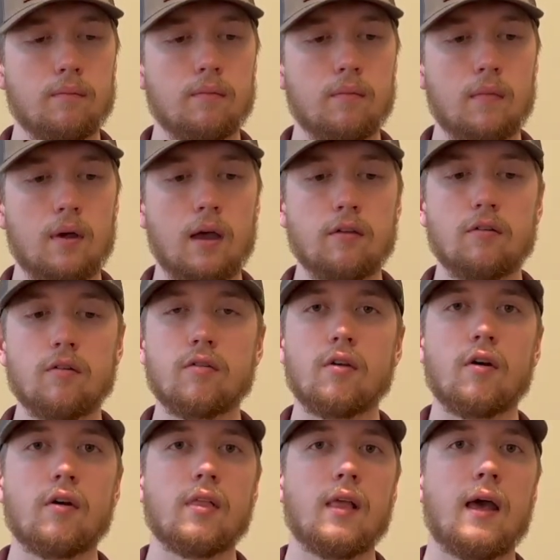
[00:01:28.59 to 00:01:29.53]
As you saw
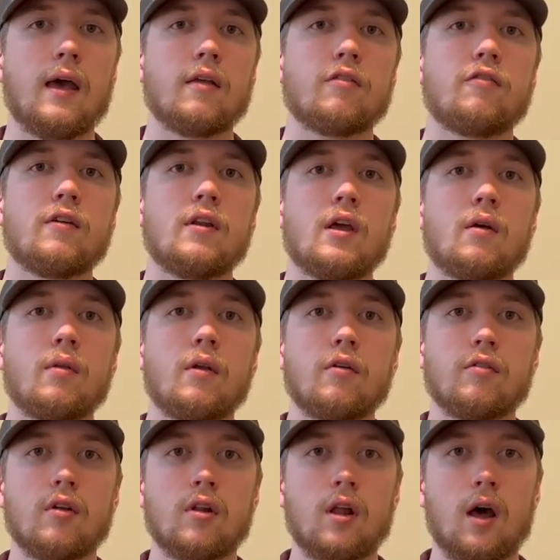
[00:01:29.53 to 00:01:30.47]
in the last video, there's
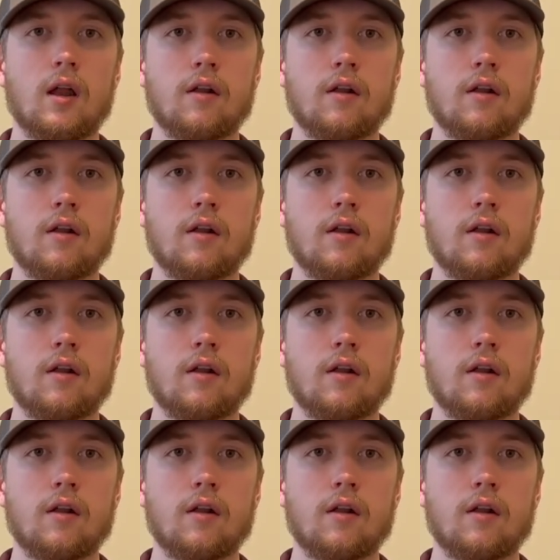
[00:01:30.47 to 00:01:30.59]
a lot